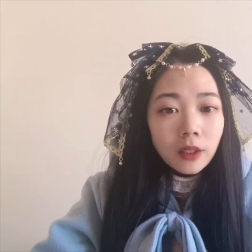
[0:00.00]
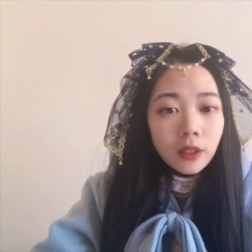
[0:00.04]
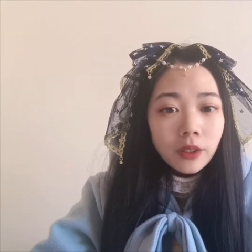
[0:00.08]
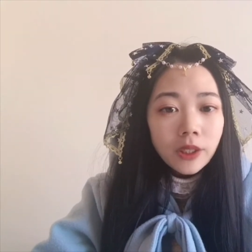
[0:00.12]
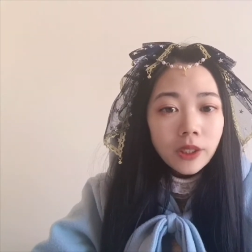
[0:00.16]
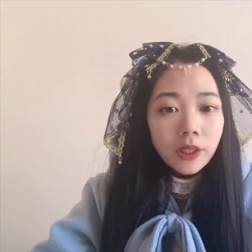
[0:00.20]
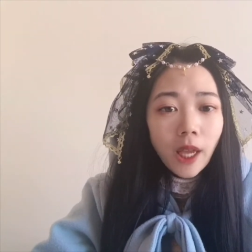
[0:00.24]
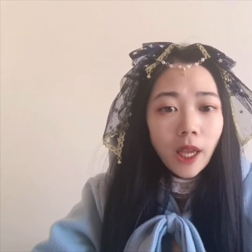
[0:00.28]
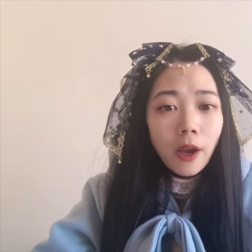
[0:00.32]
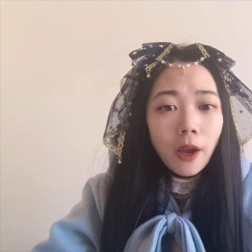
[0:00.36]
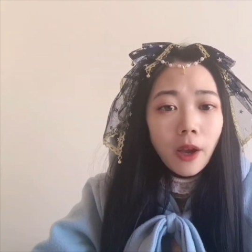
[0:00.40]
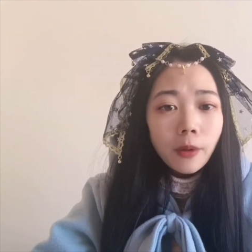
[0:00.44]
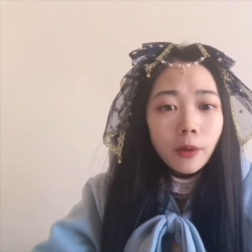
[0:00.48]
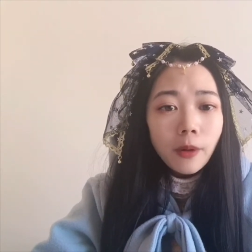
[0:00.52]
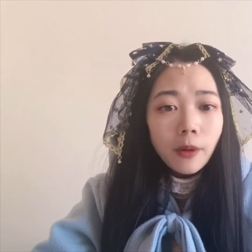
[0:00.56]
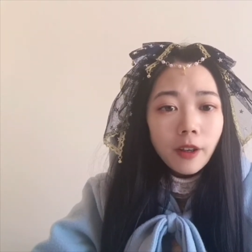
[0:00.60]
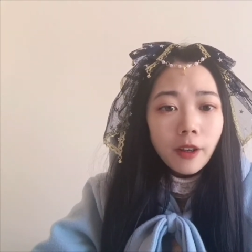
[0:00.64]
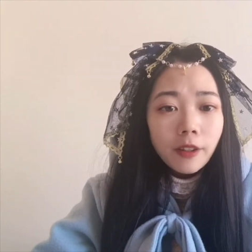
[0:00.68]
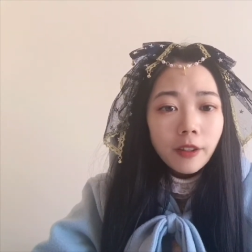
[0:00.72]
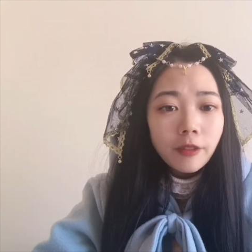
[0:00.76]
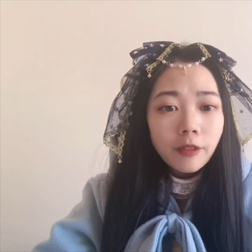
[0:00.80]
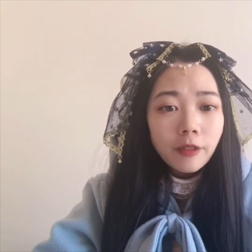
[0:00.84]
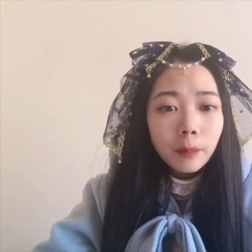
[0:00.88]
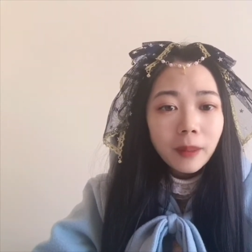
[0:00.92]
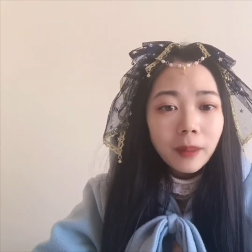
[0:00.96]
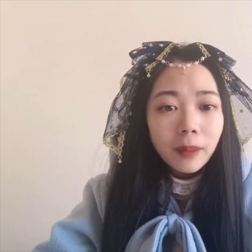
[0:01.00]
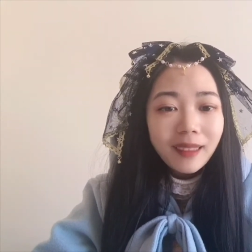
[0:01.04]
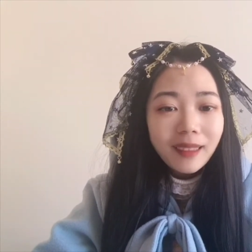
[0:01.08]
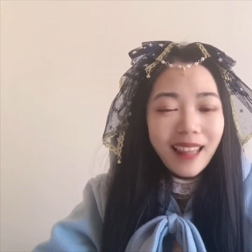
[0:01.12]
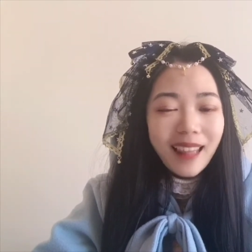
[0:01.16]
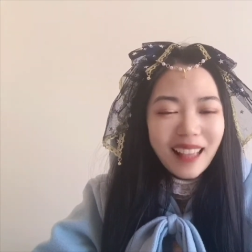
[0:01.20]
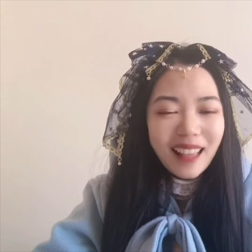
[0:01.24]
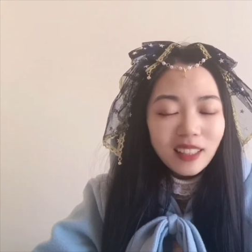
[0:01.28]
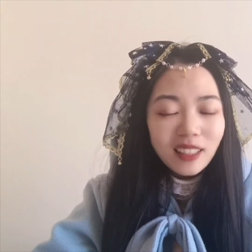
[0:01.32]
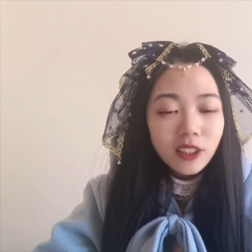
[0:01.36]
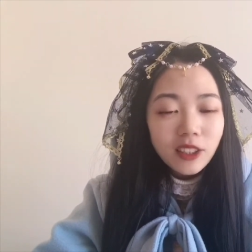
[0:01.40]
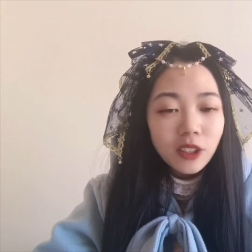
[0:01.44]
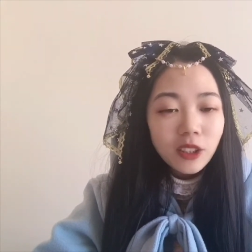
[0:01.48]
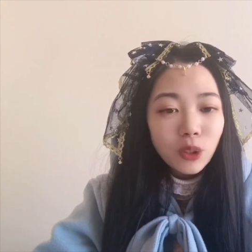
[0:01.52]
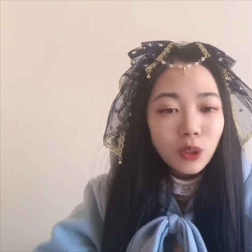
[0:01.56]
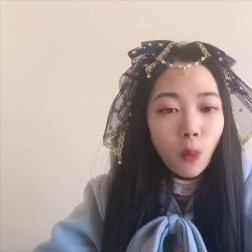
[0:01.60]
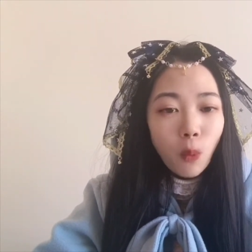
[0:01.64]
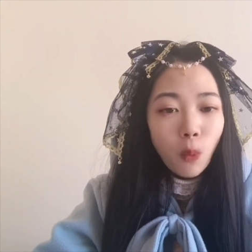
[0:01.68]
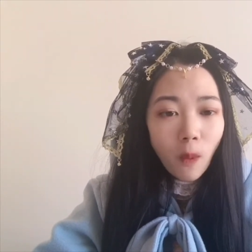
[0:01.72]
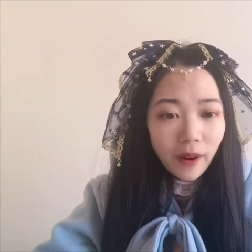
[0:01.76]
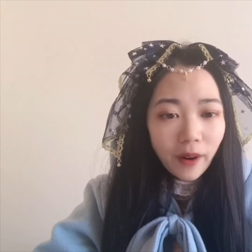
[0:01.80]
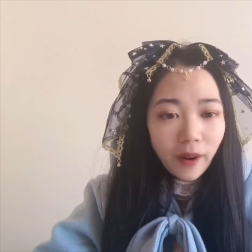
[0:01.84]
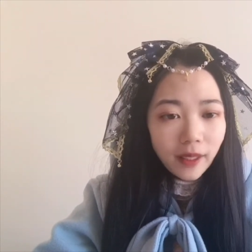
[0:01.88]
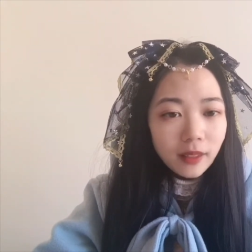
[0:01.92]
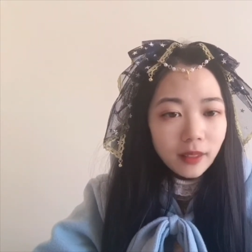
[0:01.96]
So, from the last
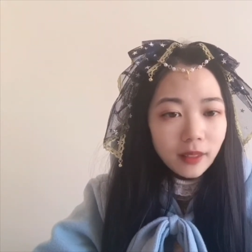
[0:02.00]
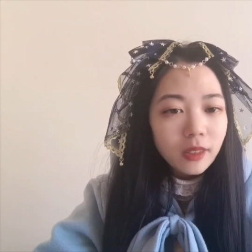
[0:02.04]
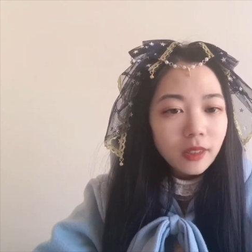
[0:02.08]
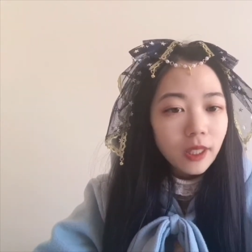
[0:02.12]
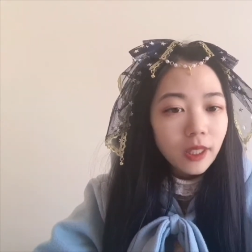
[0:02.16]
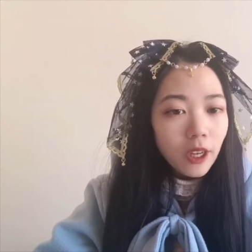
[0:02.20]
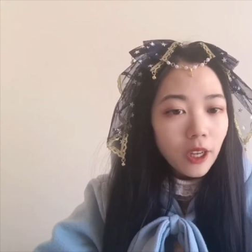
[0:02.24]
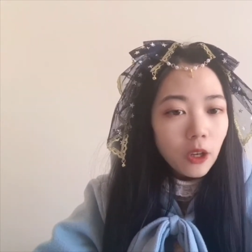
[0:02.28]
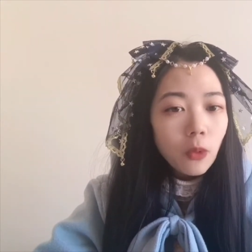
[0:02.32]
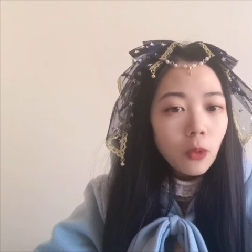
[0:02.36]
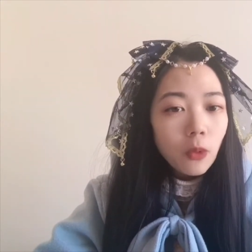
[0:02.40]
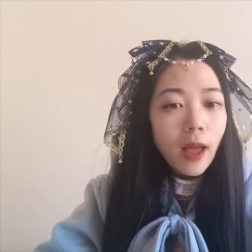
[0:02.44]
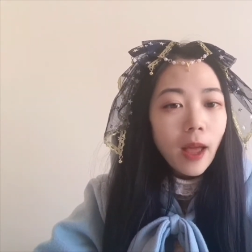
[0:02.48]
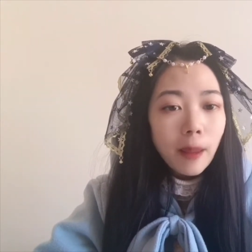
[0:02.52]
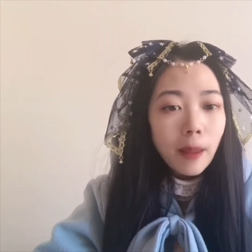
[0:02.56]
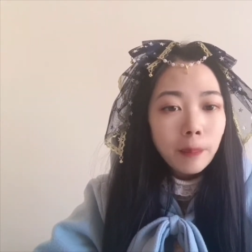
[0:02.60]
22